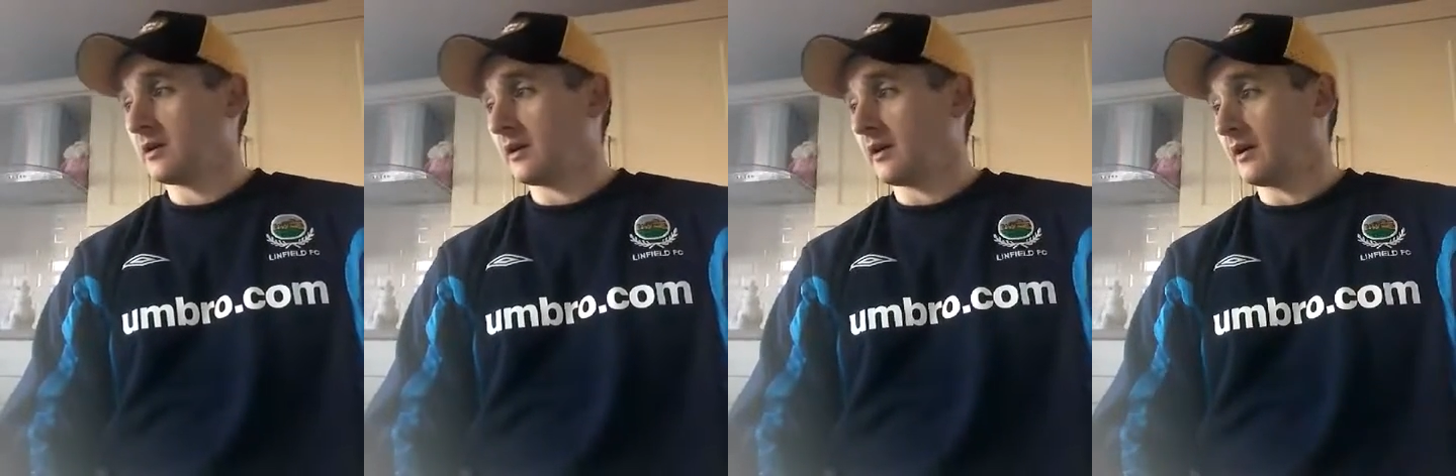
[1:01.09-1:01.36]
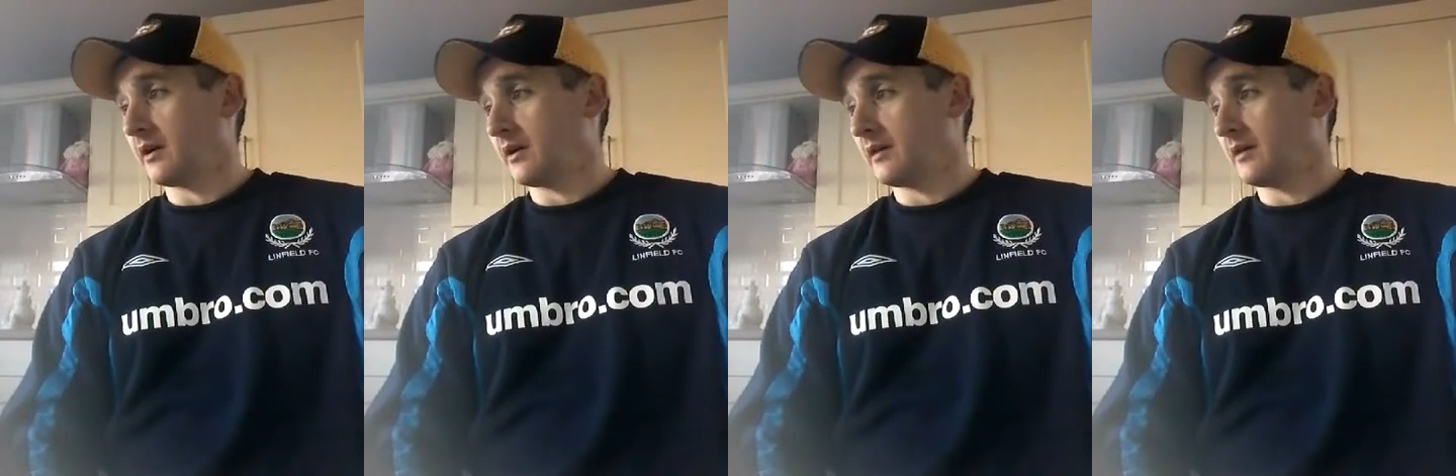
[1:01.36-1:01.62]

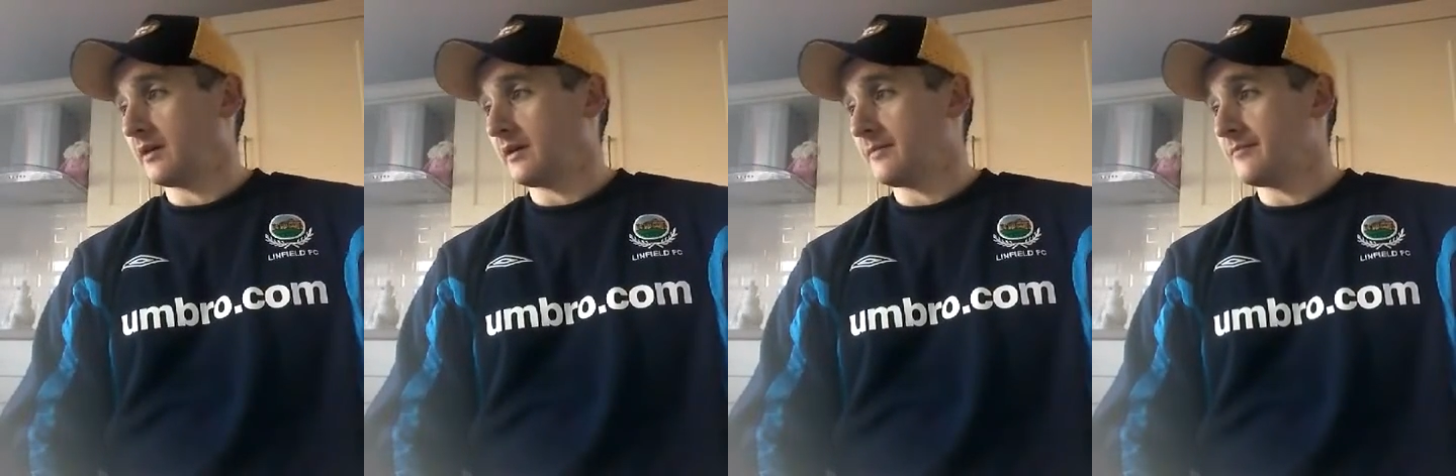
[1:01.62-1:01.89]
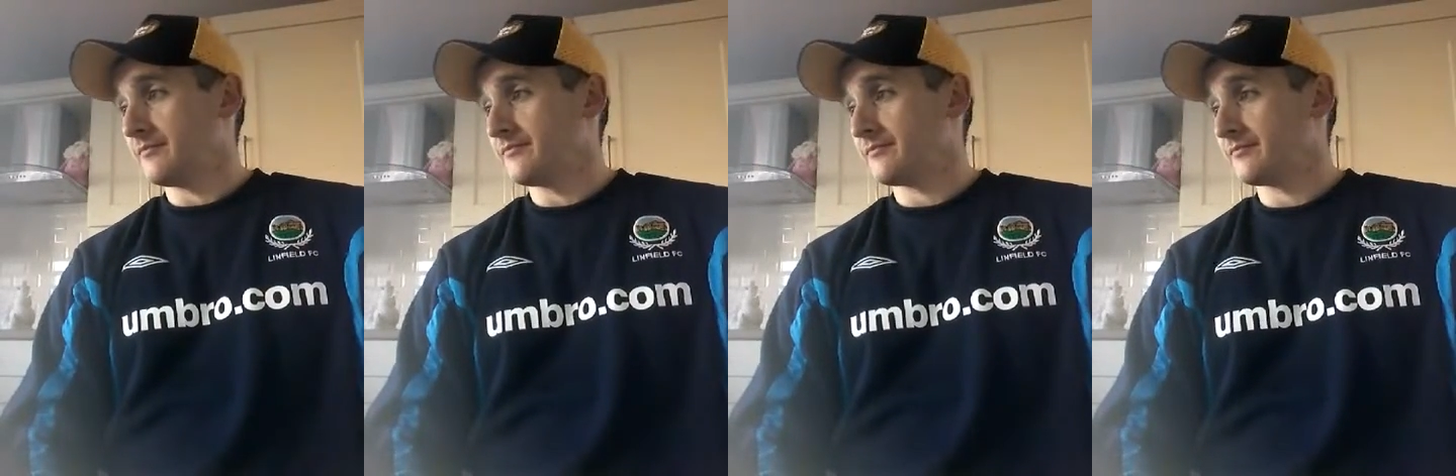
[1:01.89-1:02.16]

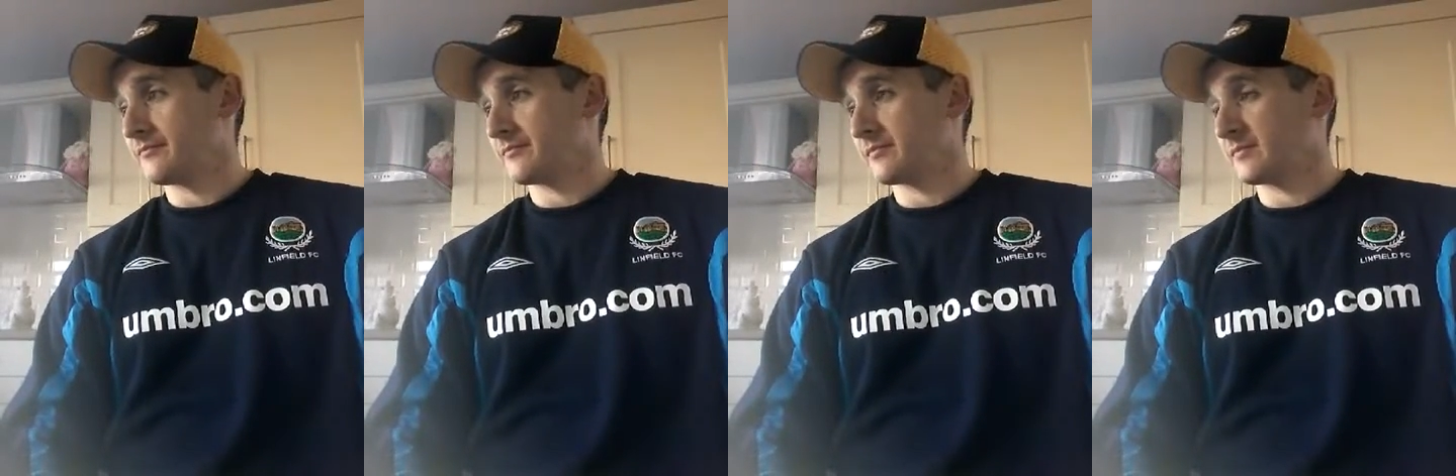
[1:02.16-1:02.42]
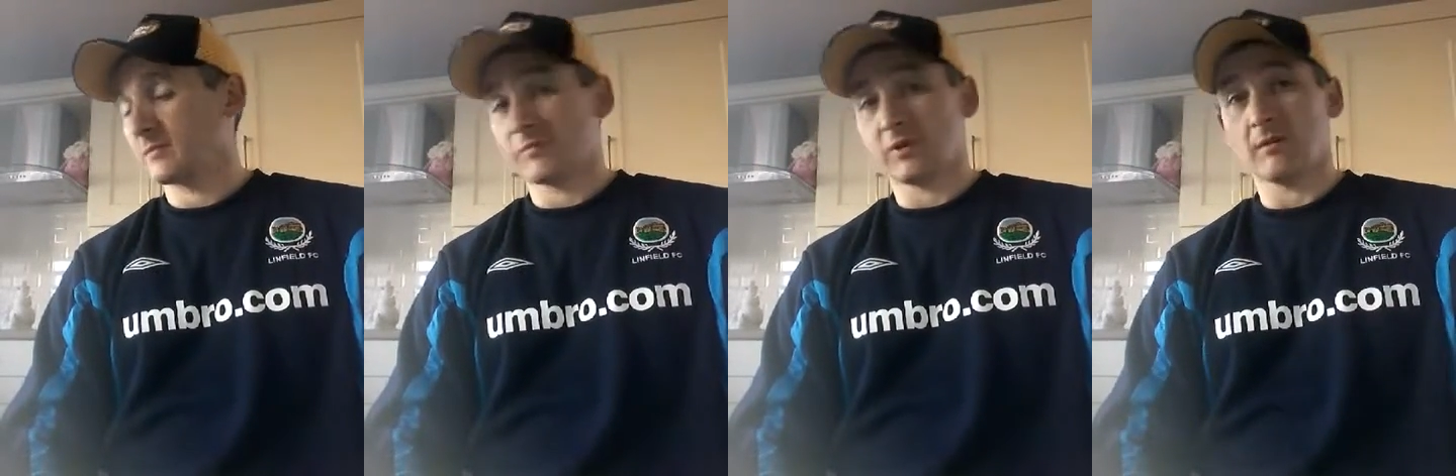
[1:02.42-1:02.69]

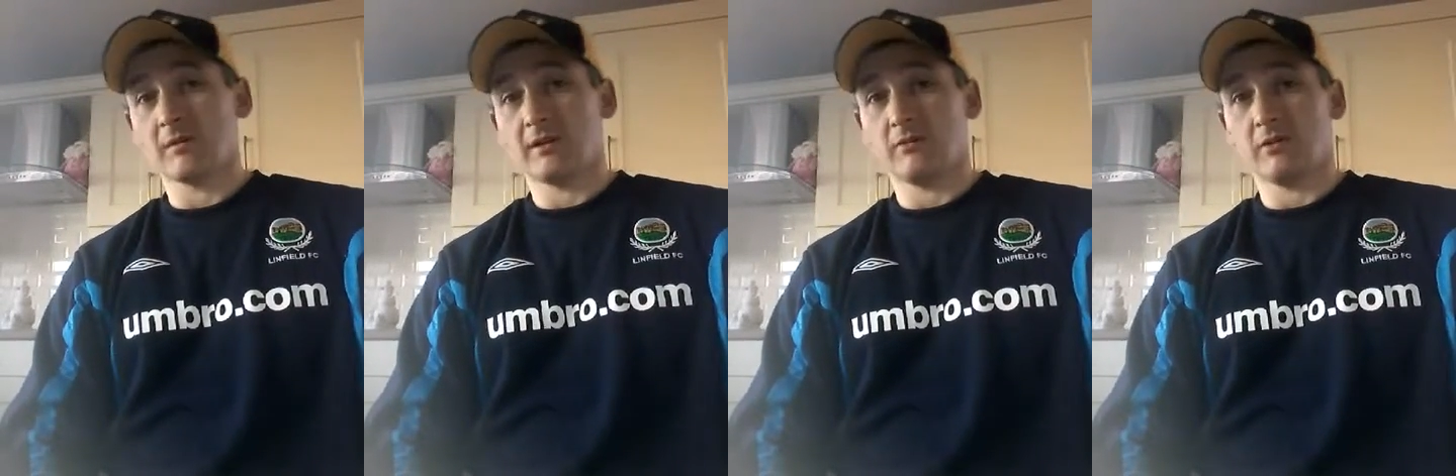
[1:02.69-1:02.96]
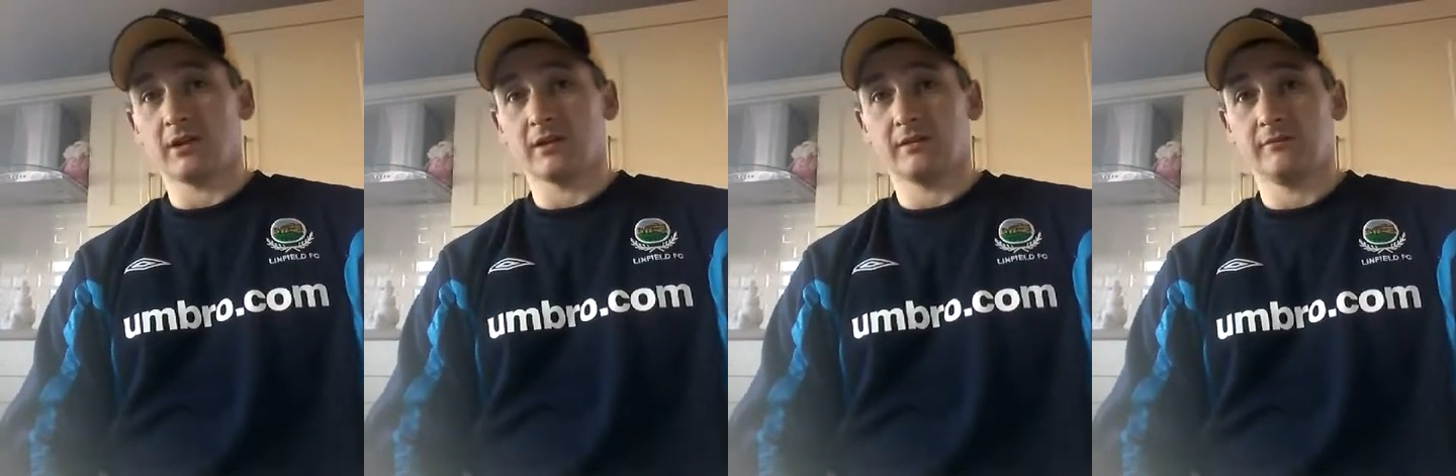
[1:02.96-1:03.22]
Probably
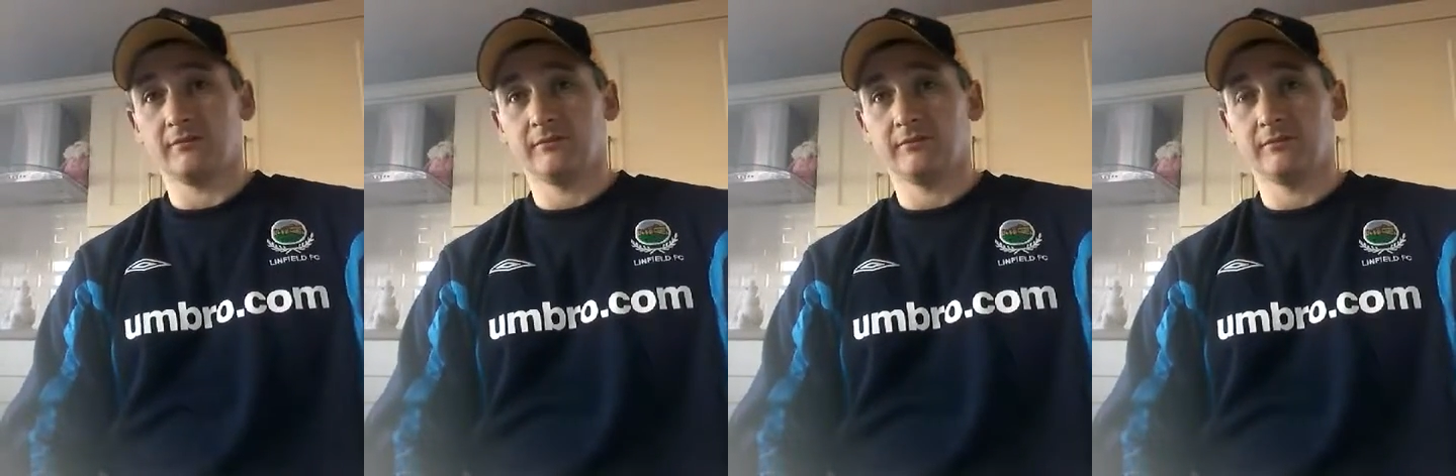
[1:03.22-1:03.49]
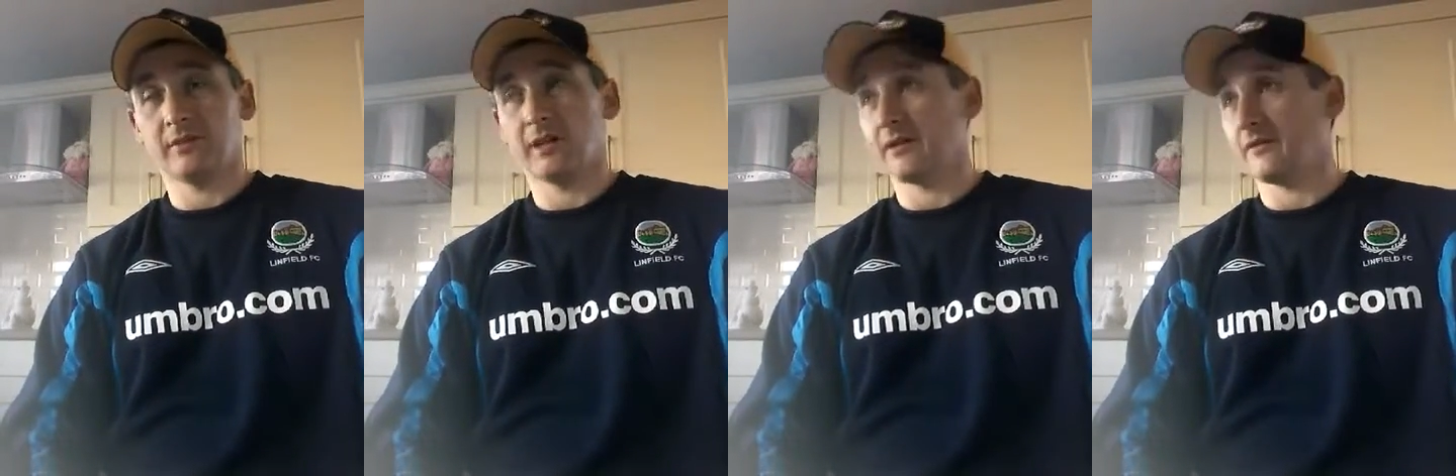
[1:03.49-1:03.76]
what?
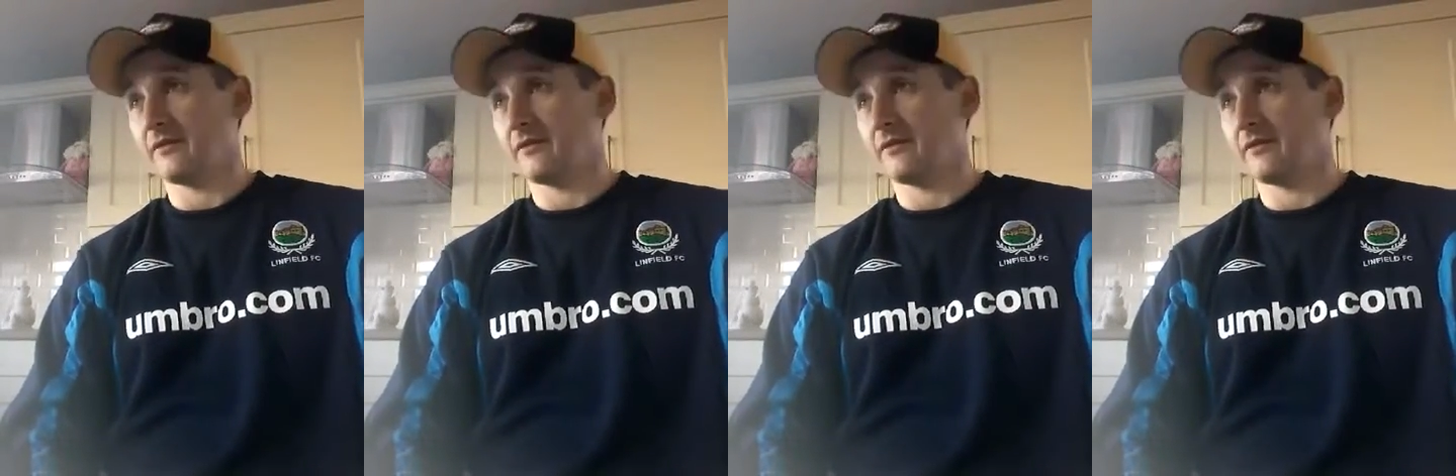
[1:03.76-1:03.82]
Had a